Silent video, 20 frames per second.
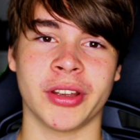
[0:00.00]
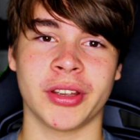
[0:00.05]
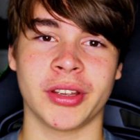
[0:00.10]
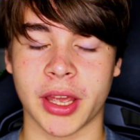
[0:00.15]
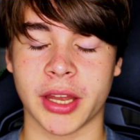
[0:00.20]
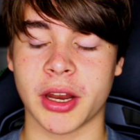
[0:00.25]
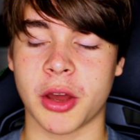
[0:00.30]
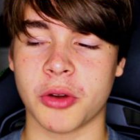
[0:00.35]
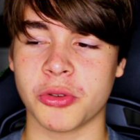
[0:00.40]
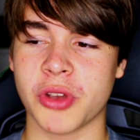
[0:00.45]

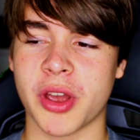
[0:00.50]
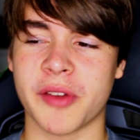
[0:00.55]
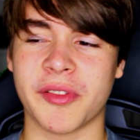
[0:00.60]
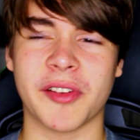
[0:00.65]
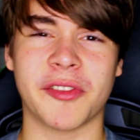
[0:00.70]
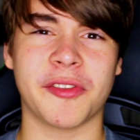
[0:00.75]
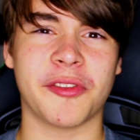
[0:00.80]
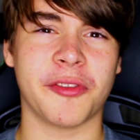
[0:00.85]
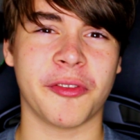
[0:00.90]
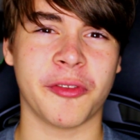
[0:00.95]
and now you have a
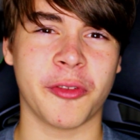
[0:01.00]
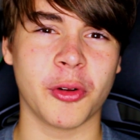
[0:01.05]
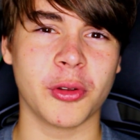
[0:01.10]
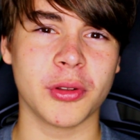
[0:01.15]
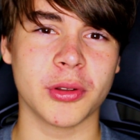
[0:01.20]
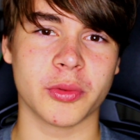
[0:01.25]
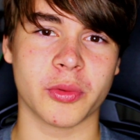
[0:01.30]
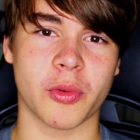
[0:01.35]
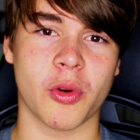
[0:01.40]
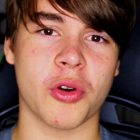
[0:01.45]

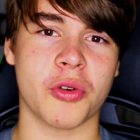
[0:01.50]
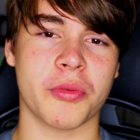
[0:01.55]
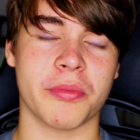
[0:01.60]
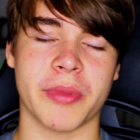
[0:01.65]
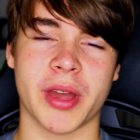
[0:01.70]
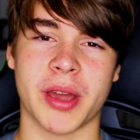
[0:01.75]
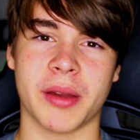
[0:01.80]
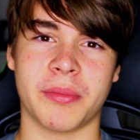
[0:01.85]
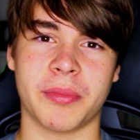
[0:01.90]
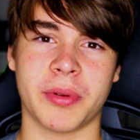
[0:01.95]
full
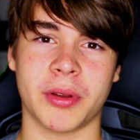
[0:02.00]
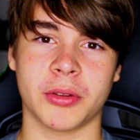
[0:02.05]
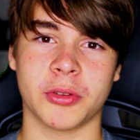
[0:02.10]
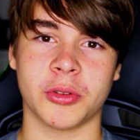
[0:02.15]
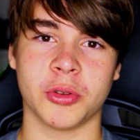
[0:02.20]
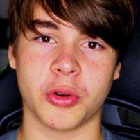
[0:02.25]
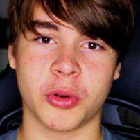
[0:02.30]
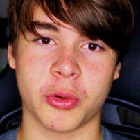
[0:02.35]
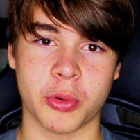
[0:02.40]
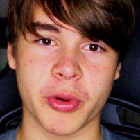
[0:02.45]
roadmap
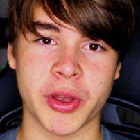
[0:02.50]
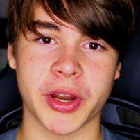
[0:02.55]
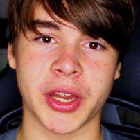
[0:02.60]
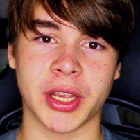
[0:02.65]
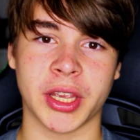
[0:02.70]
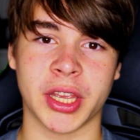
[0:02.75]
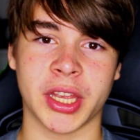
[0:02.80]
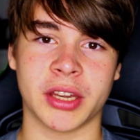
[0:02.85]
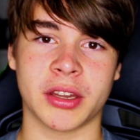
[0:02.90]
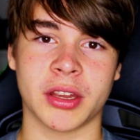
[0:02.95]
to
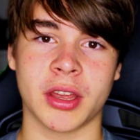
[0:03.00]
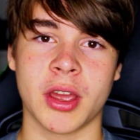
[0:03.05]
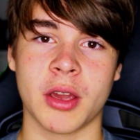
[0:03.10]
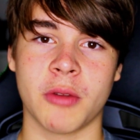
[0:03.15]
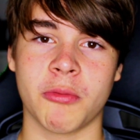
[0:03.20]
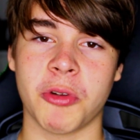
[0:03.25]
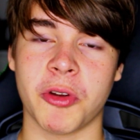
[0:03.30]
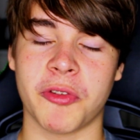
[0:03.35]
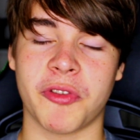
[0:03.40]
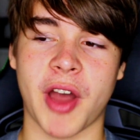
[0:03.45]
quitting it
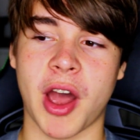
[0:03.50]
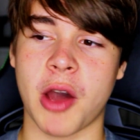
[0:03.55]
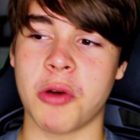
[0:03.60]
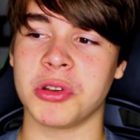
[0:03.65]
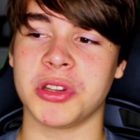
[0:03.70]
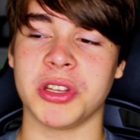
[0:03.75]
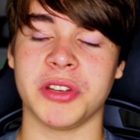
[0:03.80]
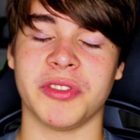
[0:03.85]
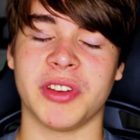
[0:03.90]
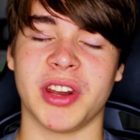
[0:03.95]

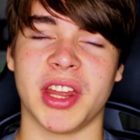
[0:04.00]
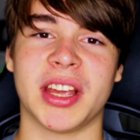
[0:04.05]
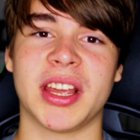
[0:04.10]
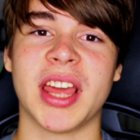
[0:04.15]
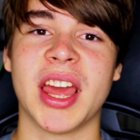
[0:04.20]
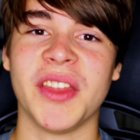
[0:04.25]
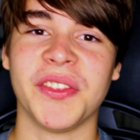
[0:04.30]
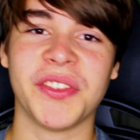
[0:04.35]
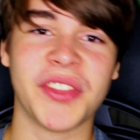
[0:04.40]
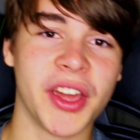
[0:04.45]
without even like
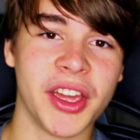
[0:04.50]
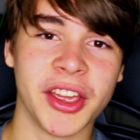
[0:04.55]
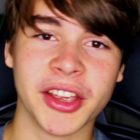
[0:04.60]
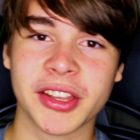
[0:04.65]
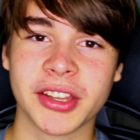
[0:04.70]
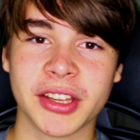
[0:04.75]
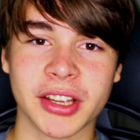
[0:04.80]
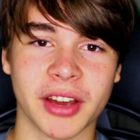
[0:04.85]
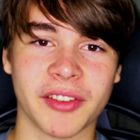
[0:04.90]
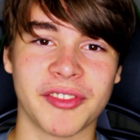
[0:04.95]

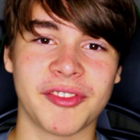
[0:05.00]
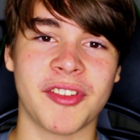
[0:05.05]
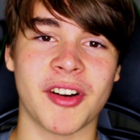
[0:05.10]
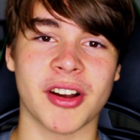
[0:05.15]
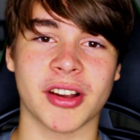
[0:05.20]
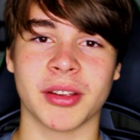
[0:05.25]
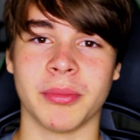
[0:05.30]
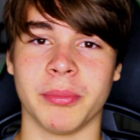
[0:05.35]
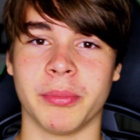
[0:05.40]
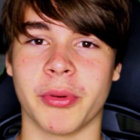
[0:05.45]
taking a
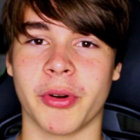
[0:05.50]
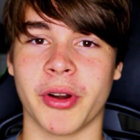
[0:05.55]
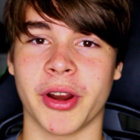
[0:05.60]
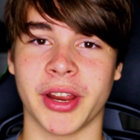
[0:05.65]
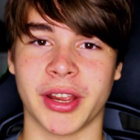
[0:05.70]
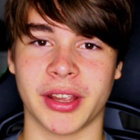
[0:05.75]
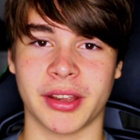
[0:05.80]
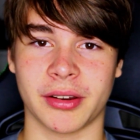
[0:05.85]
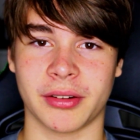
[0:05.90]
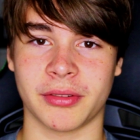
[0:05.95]
fucking
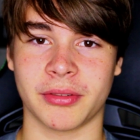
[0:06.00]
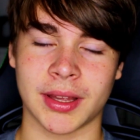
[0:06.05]
break.